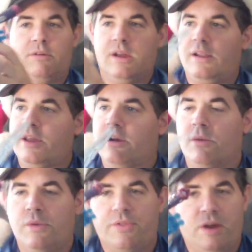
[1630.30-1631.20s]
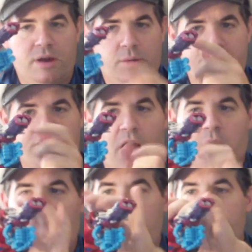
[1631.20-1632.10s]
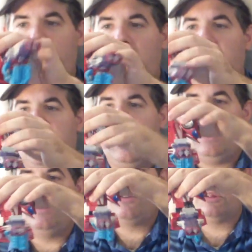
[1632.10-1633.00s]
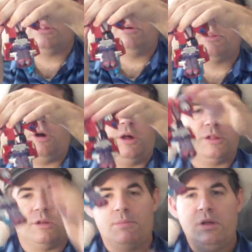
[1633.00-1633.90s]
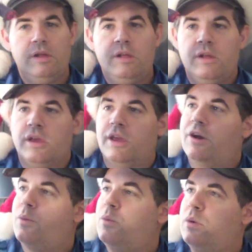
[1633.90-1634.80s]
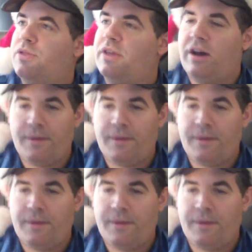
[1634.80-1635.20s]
a little gun here with Shockwave, and it just looks awesome. With